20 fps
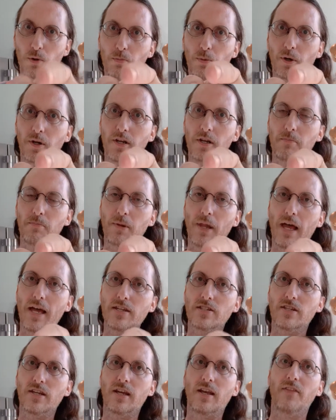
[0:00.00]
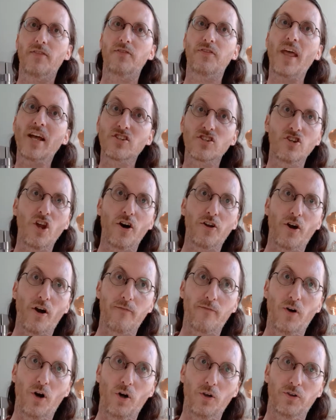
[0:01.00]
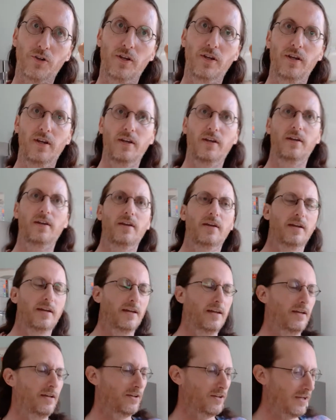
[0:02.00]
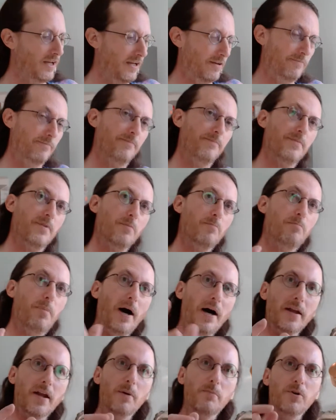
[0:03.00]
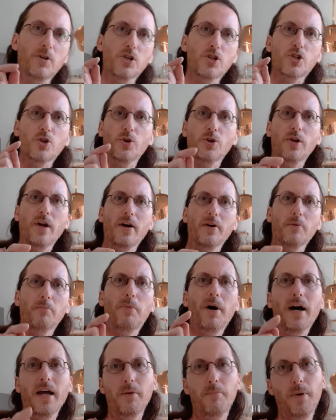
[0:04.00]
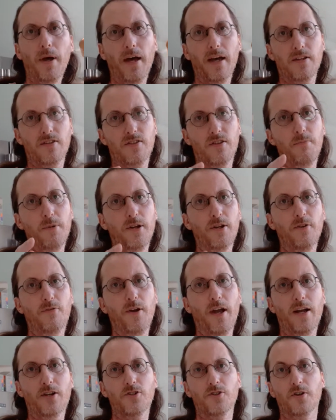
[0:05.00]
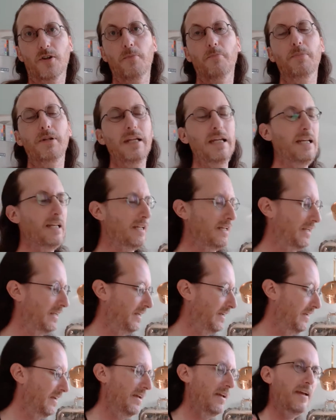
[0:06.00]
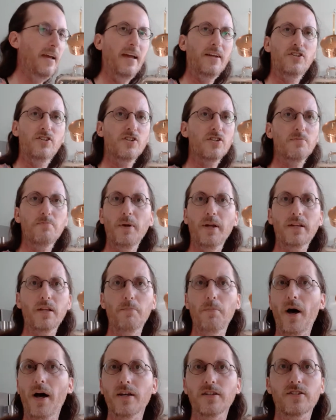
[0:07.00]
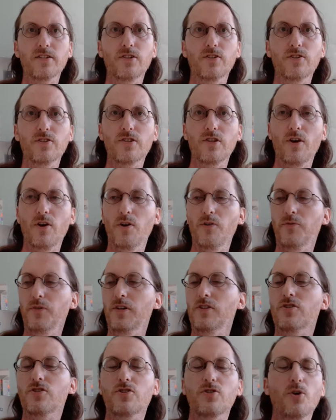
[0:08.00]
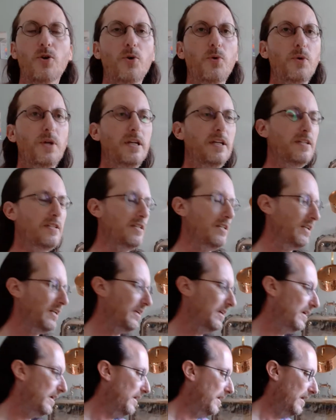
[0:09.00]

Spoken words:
put it in plastic, that's not our fault. Okay, but I'm gonna show you how to bypass the manufacturer completely and just make the pasta yourself. It's so easy.